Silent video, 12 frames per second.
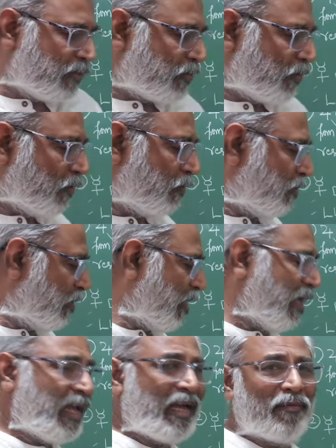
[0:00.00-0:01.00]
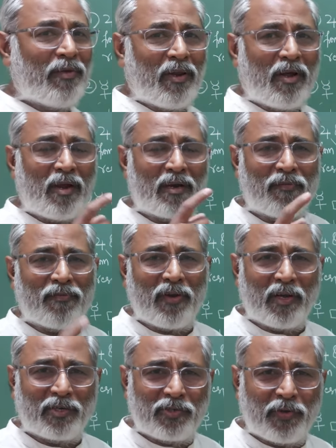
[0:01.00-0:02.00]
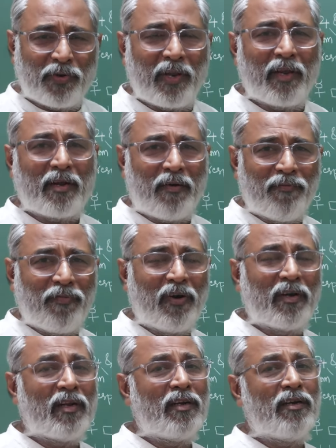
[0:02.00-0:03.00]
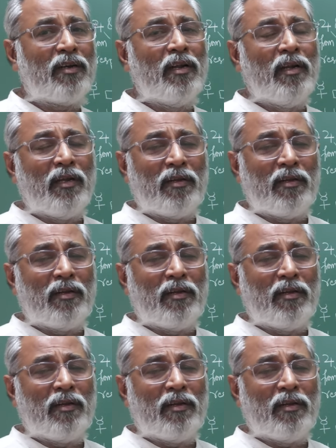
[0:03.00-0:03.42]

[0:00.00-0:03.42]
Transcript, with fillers: So they have a lot of luxury, comfort and